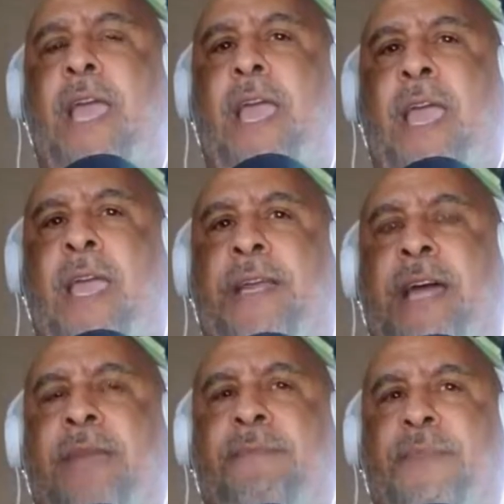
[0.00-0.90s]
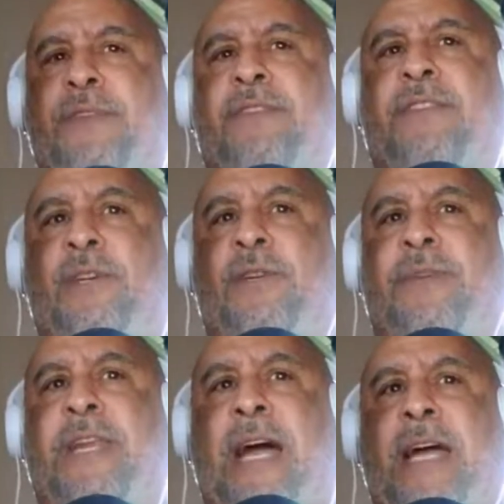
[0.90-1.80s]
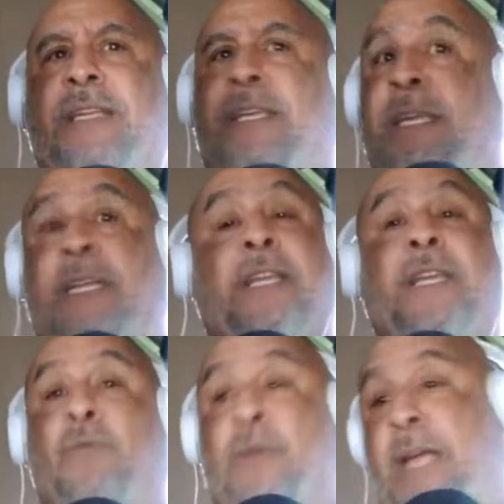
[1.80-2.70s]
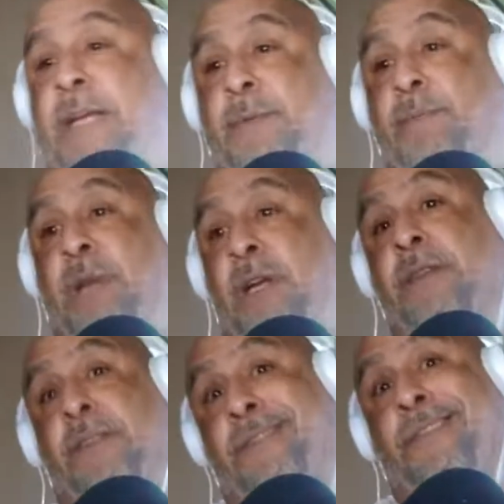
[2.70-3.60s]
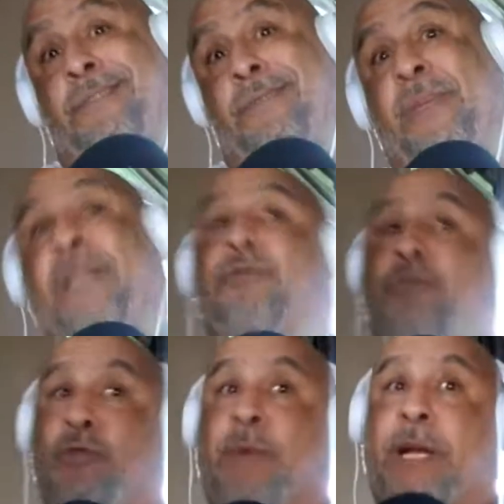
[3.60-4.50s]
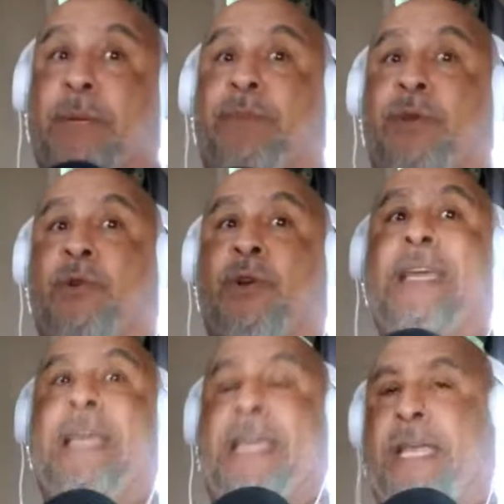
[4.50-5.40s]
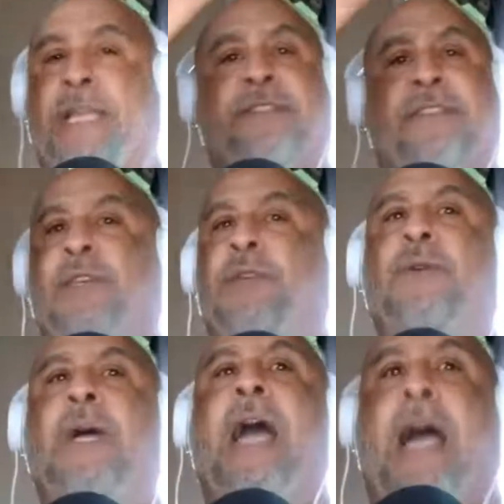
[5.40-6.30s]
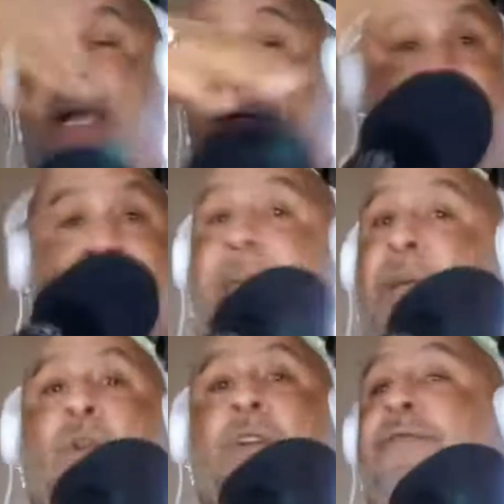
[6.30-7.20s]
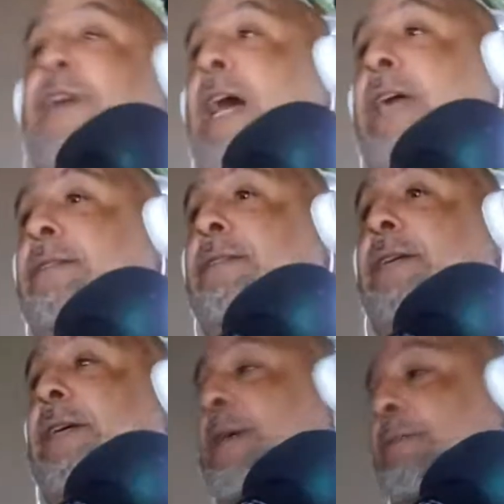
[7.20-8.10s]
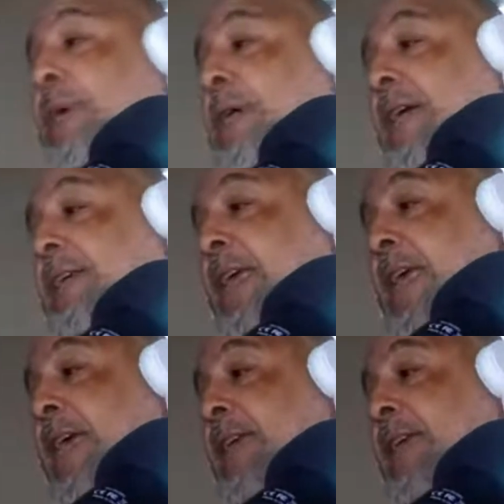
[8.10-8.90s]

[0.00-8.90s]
and I'm still not getting it when I plug the system into my computer. It is still the mic works fine, but I can't